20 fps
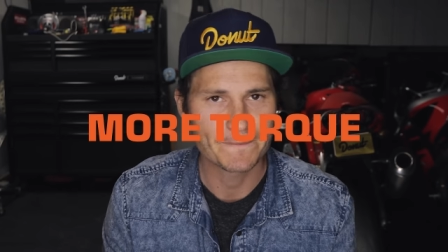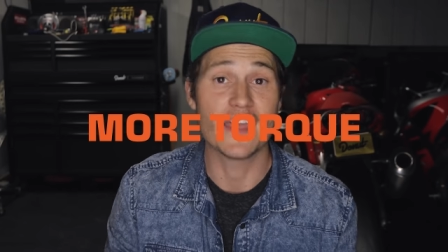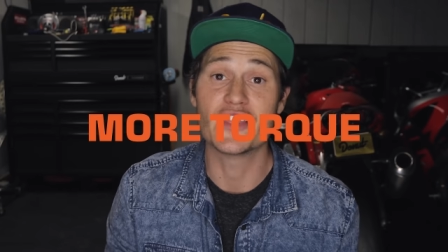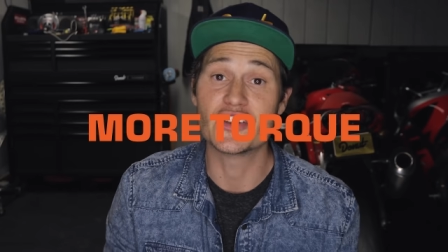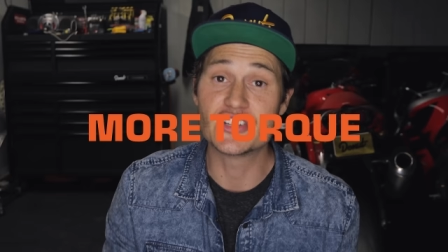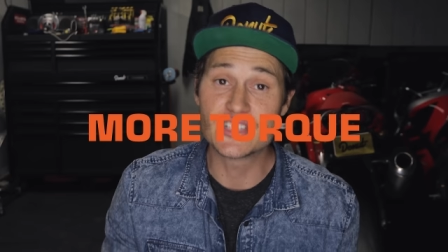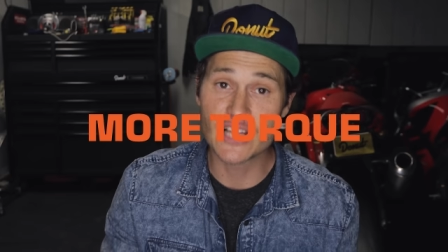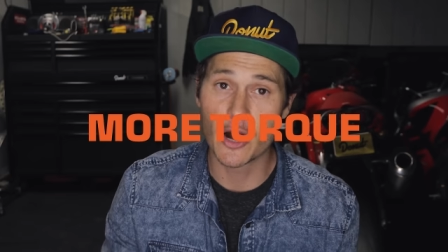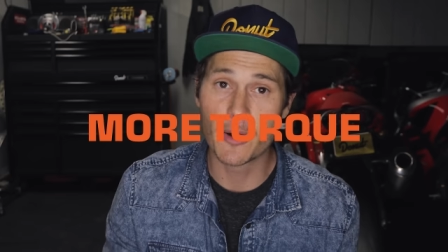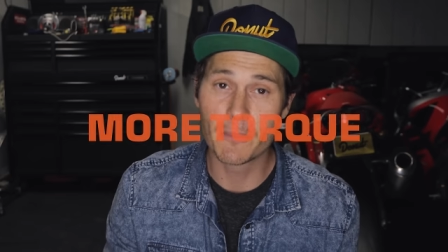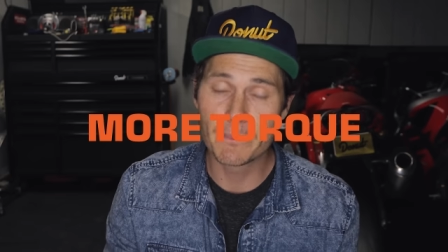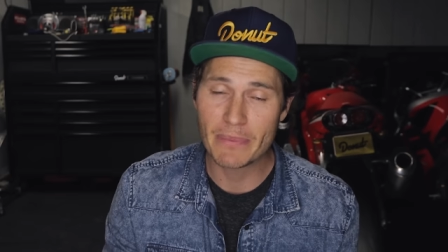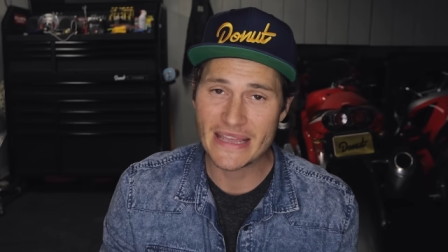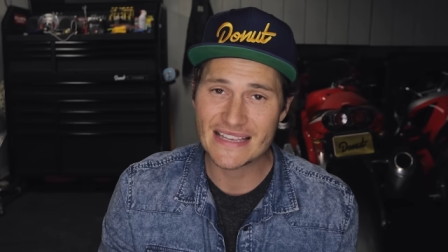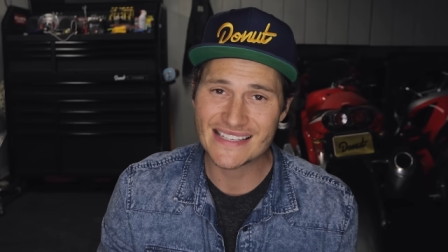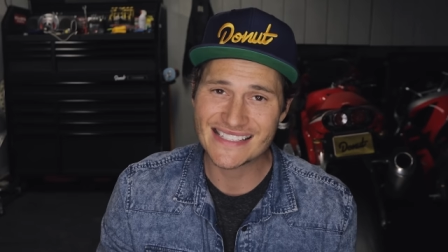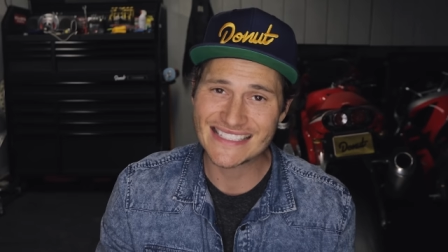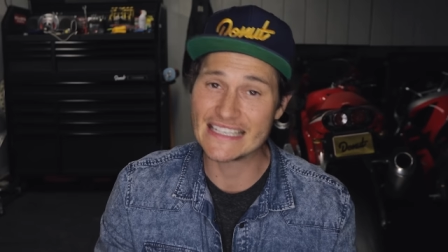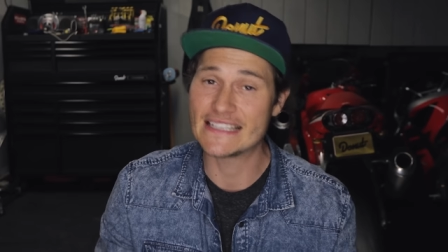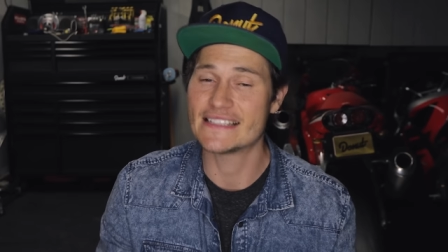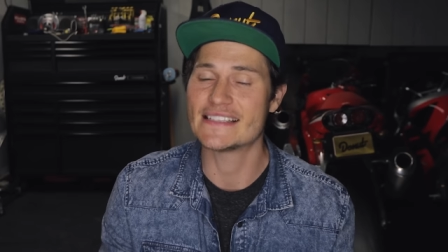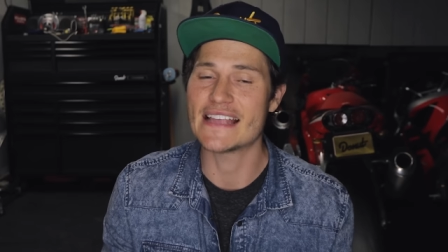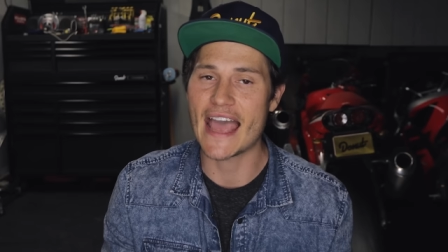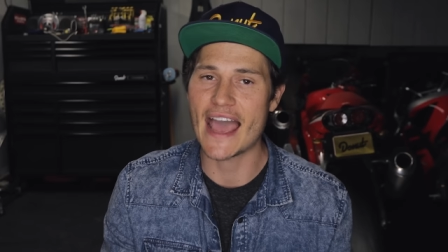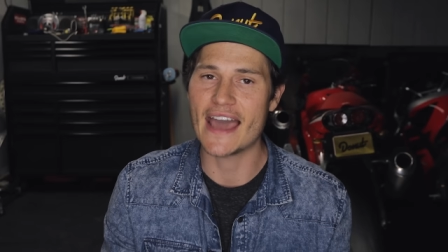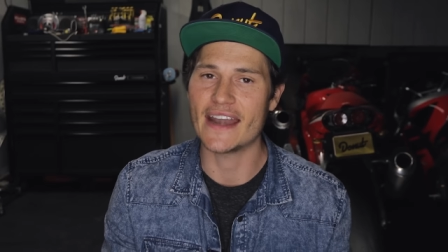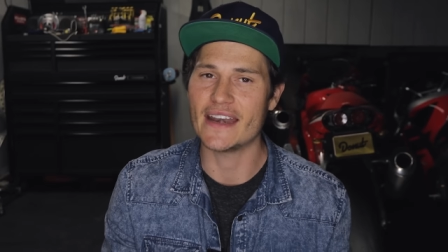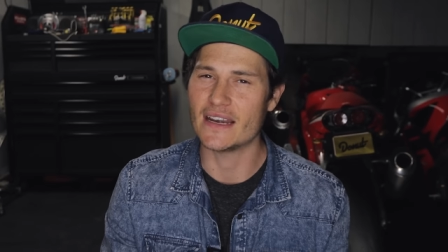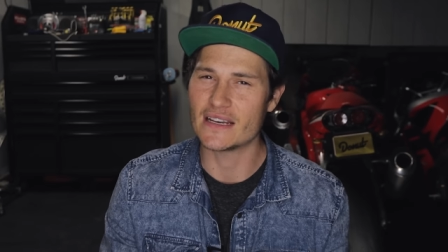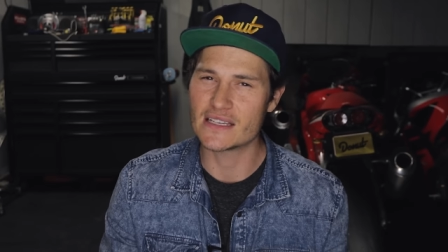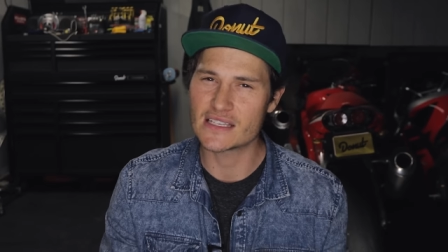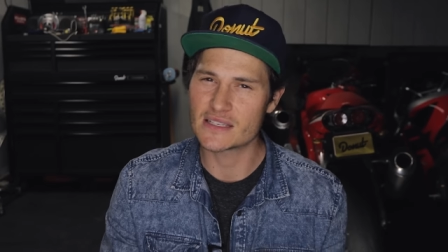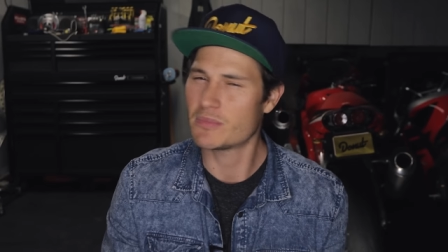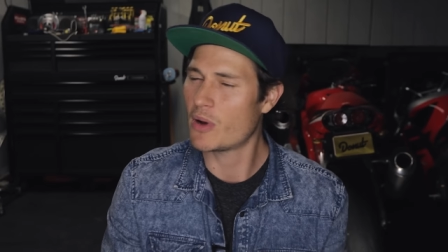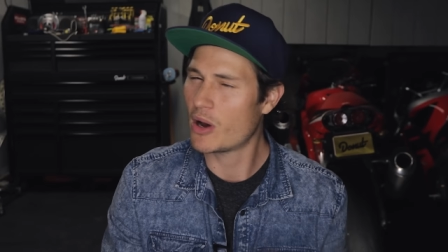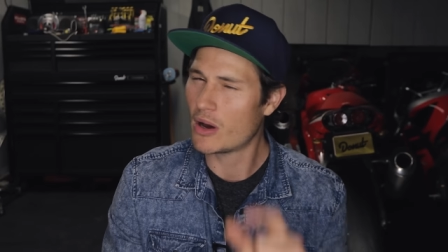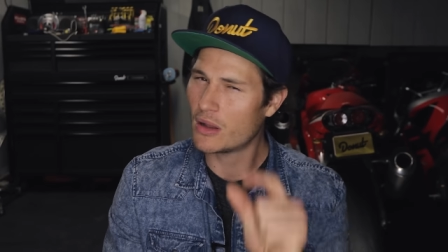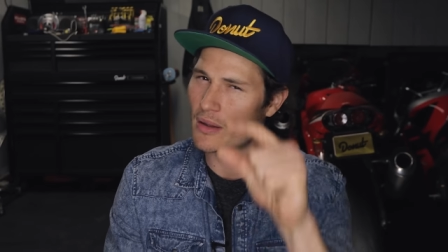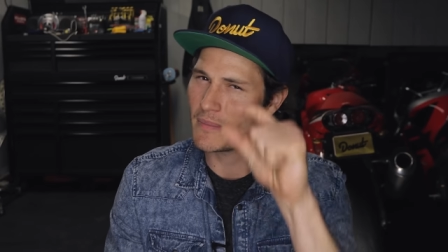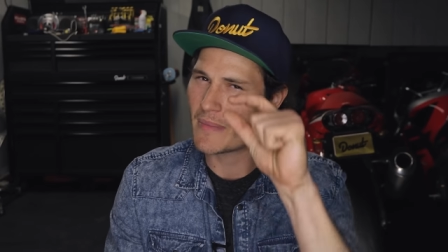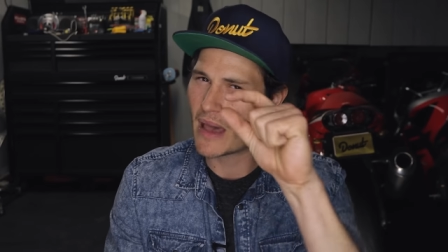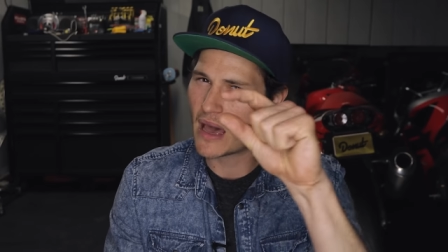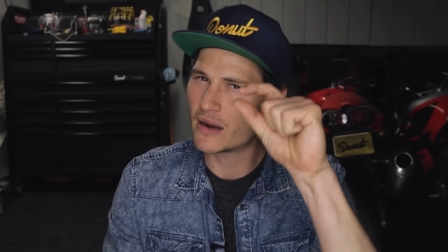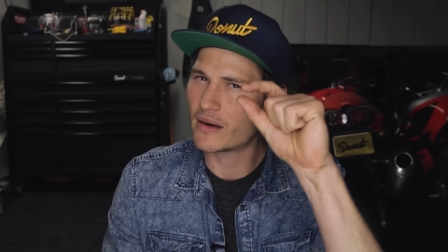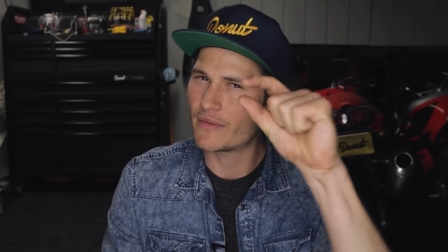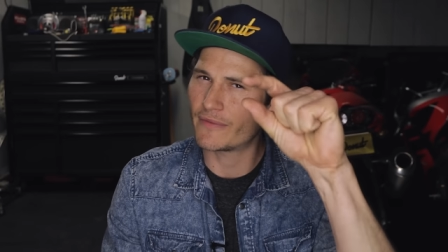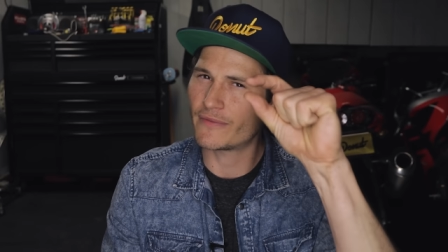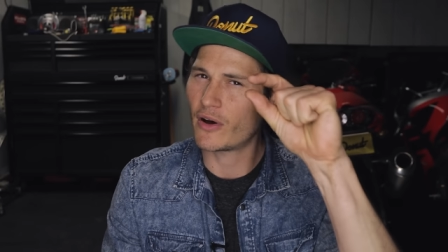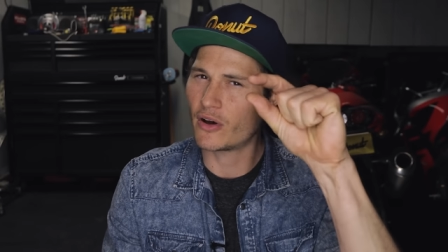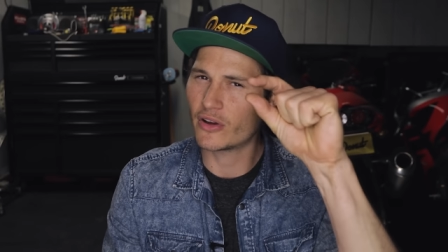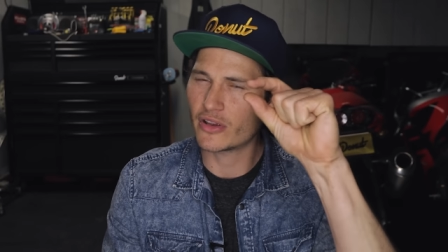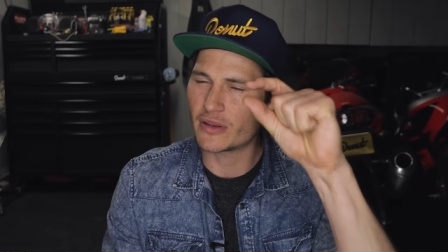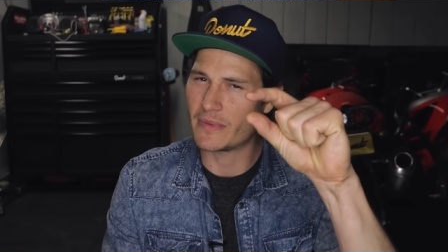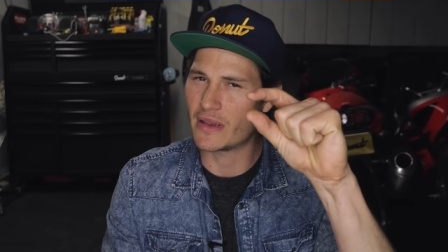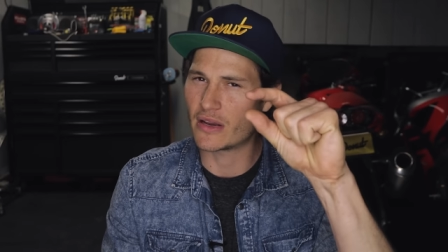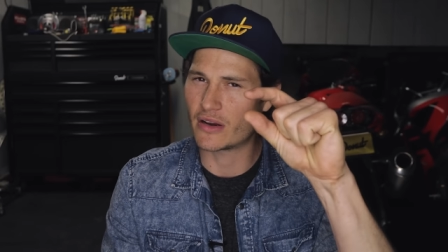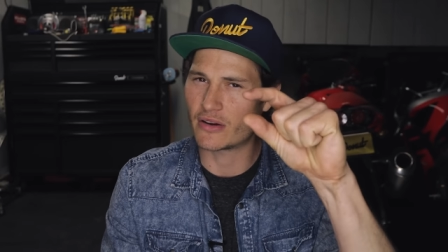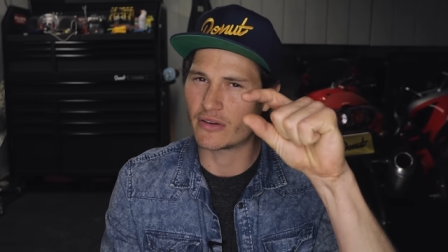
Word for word: And the dome pistons added a small amount of volume